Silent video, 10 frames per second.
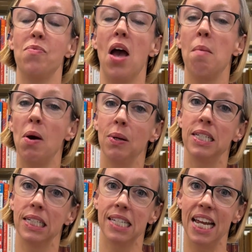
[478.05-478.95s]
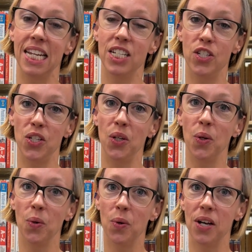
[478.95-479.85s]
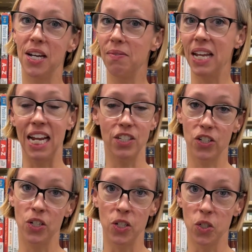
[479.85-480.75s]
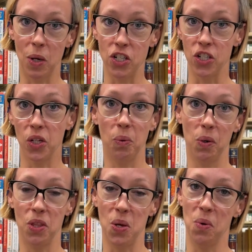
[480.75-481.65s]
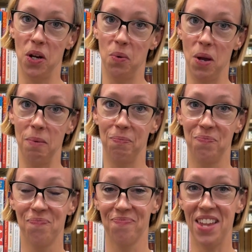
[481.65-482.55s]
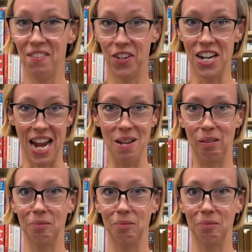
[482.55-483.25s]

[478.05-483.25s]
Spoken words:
I'm always excited to answer students' questions or work with you one-on-one. Have a great night.